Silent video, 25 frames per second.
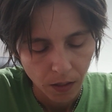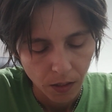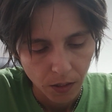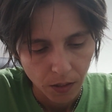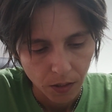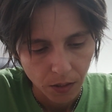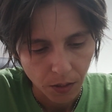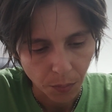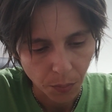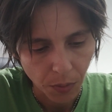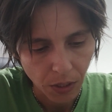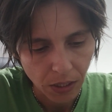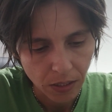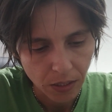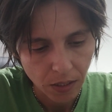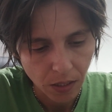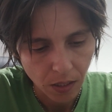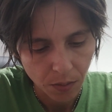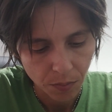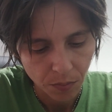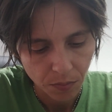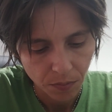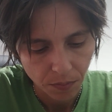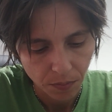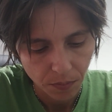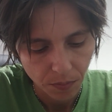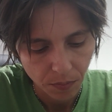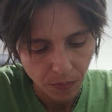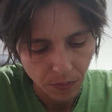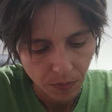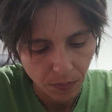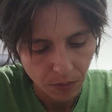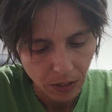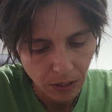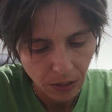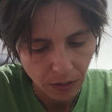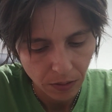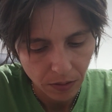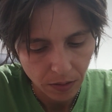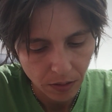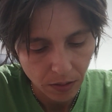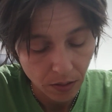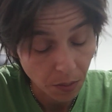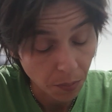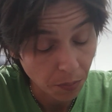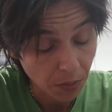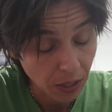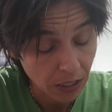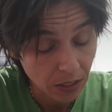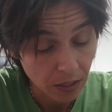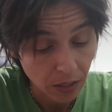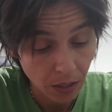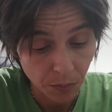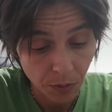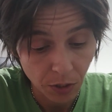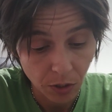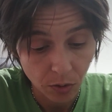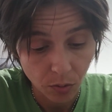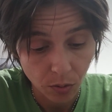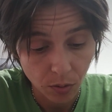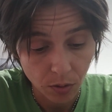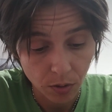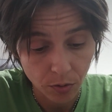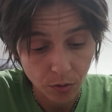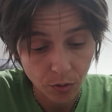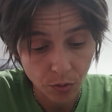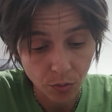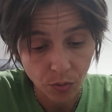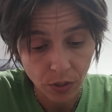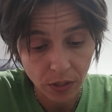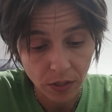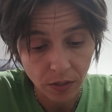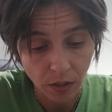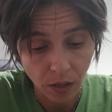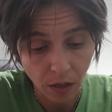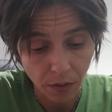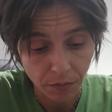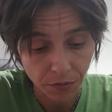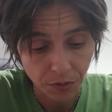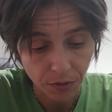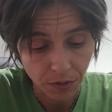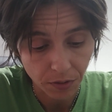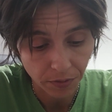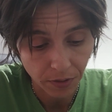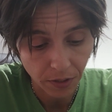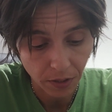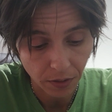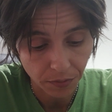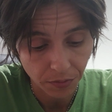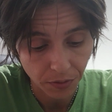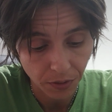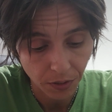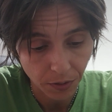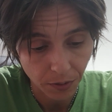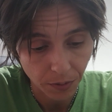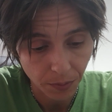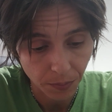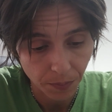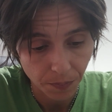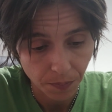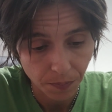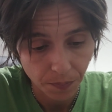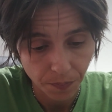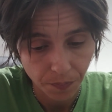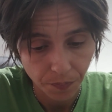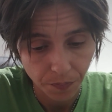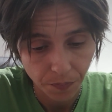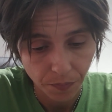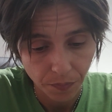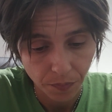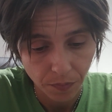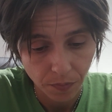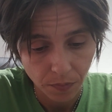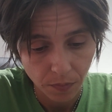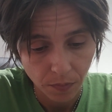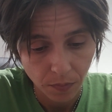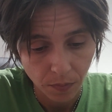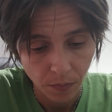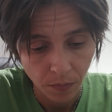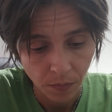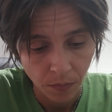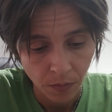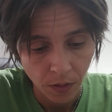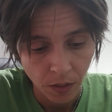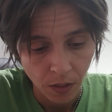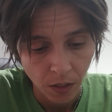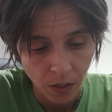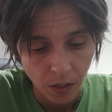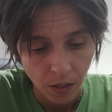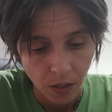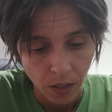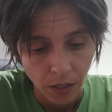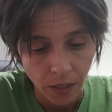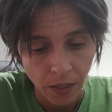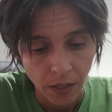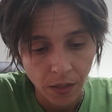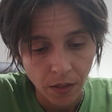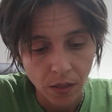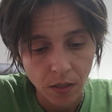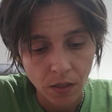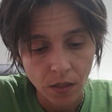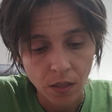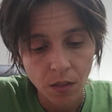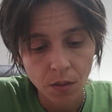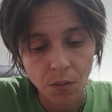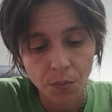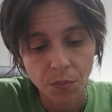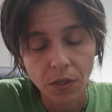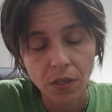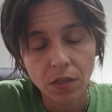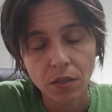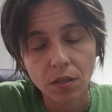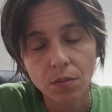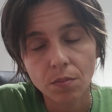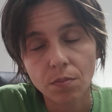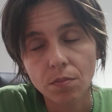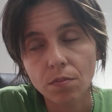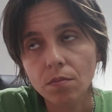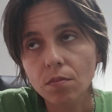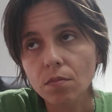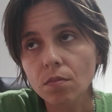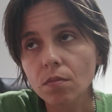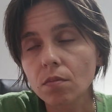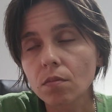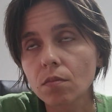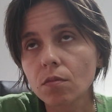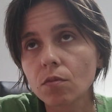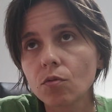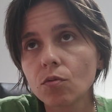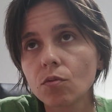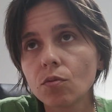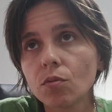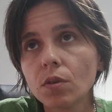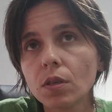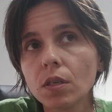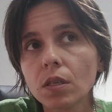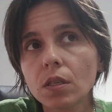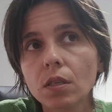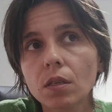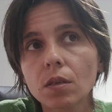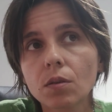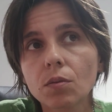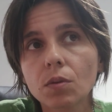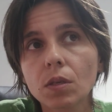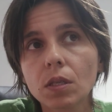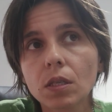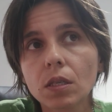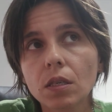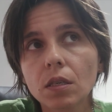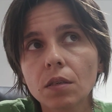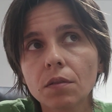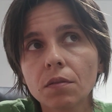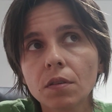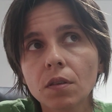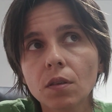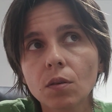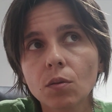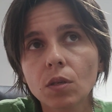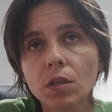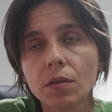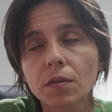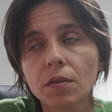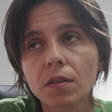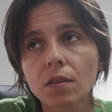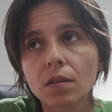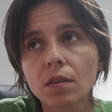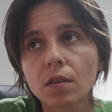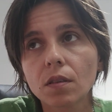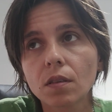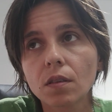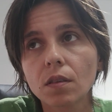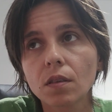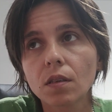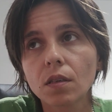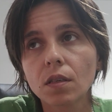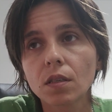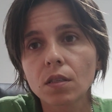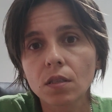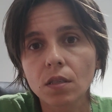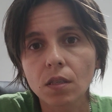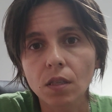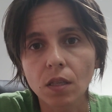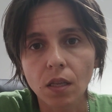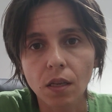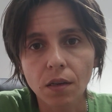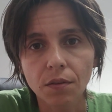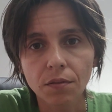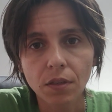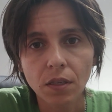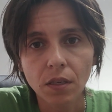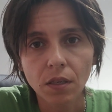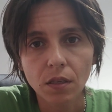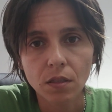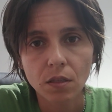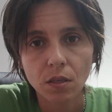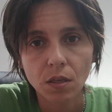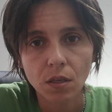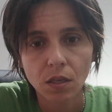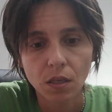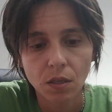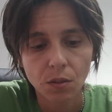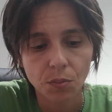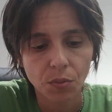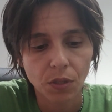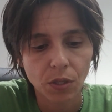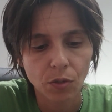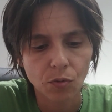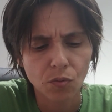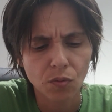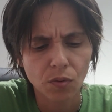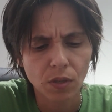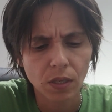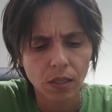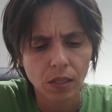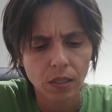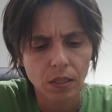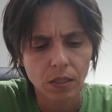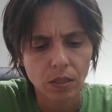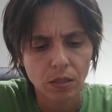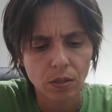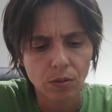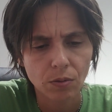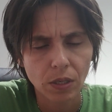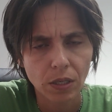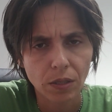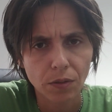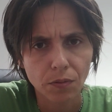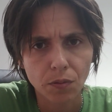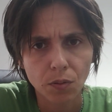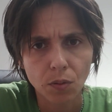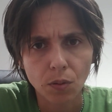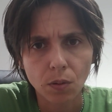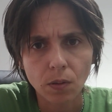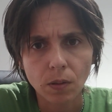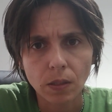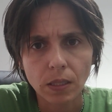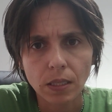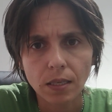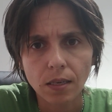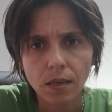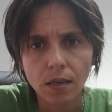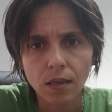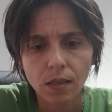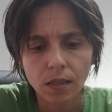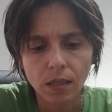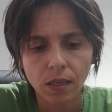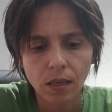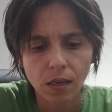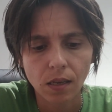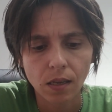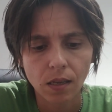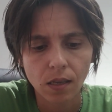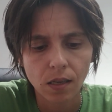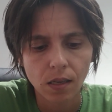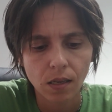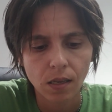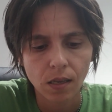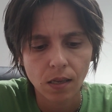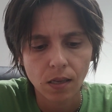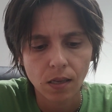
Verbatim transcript: Somebody's come somebody's coming towards you with an offer of love here and they're gonna be really really even though it's it's loving it's gonna be really straightforward like